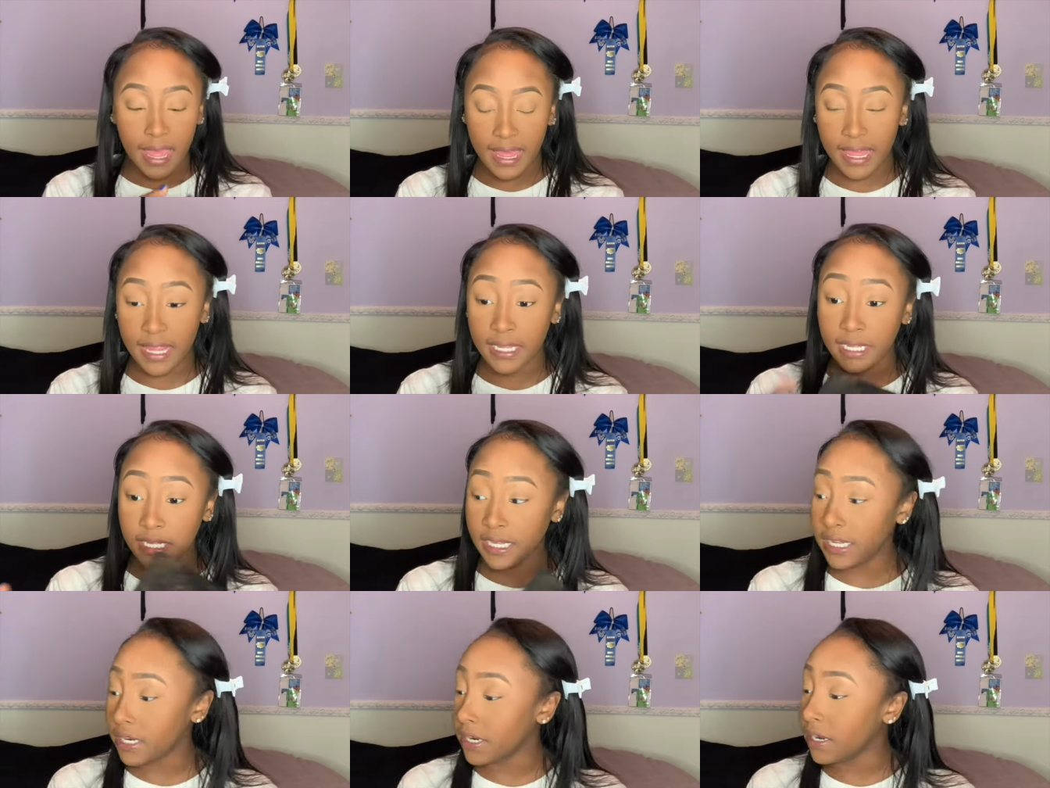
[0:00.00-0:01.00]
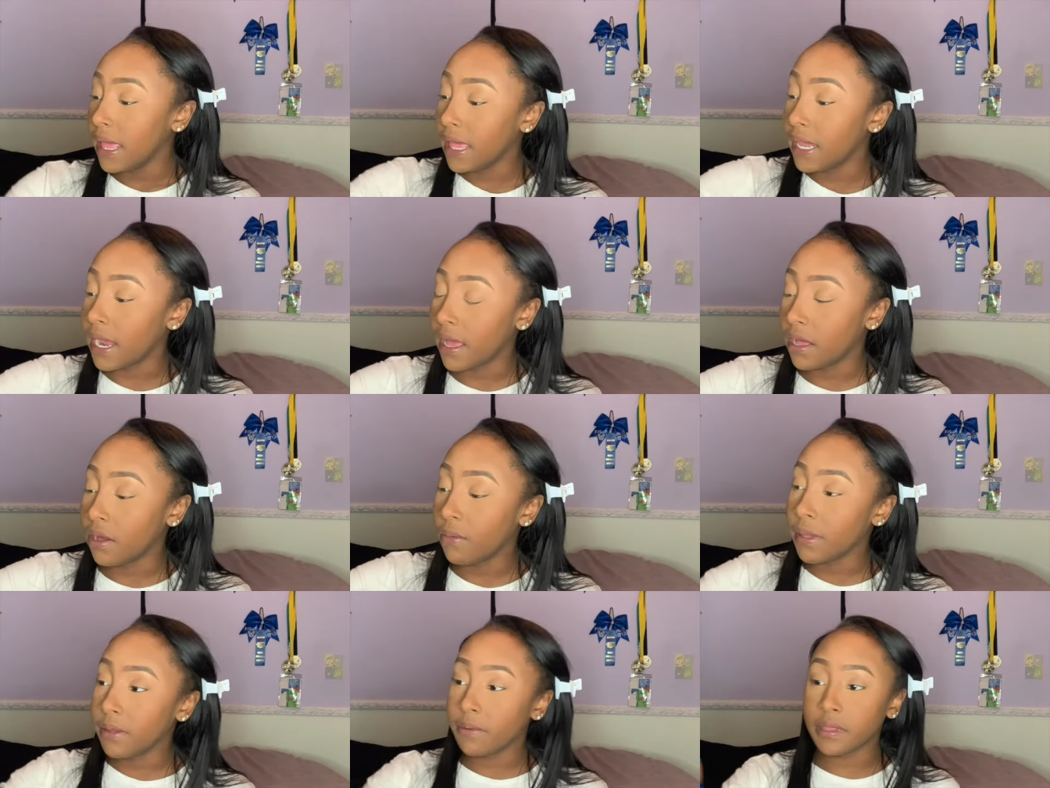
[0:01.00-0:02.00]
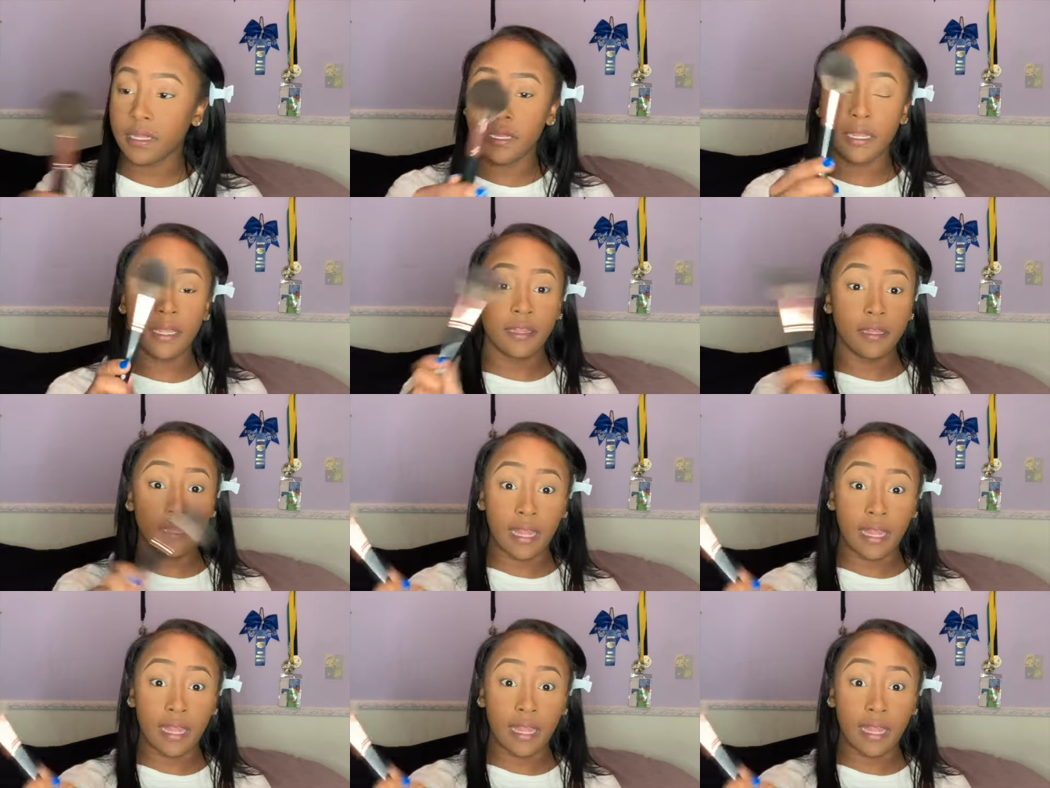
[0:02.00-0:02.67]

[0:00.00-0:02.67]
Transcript: in Leader, and I go in with another,